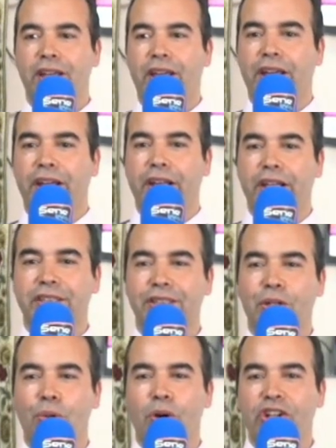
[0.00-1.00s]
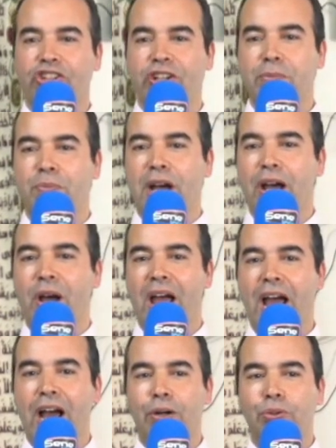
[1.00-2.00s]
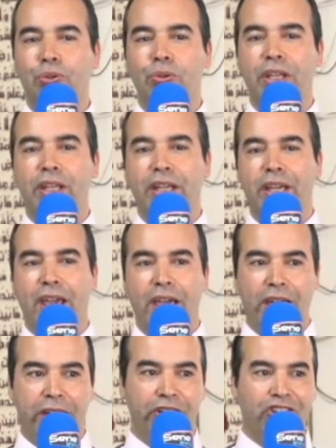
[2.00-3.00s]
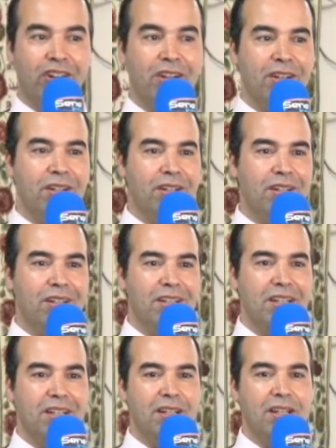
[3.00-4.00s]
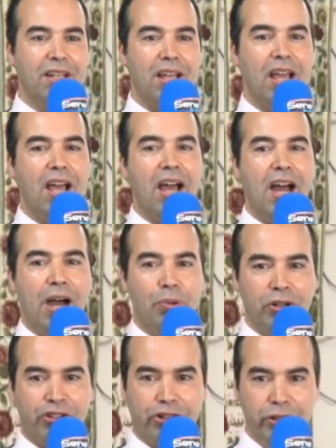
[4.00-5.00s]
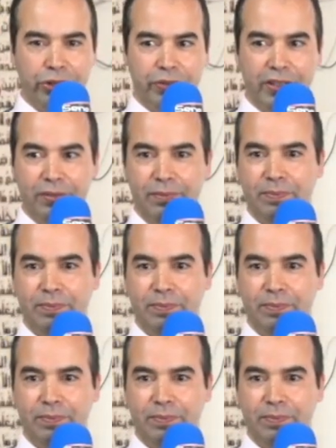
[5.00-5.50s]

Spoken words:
it is the question about how to engage our children.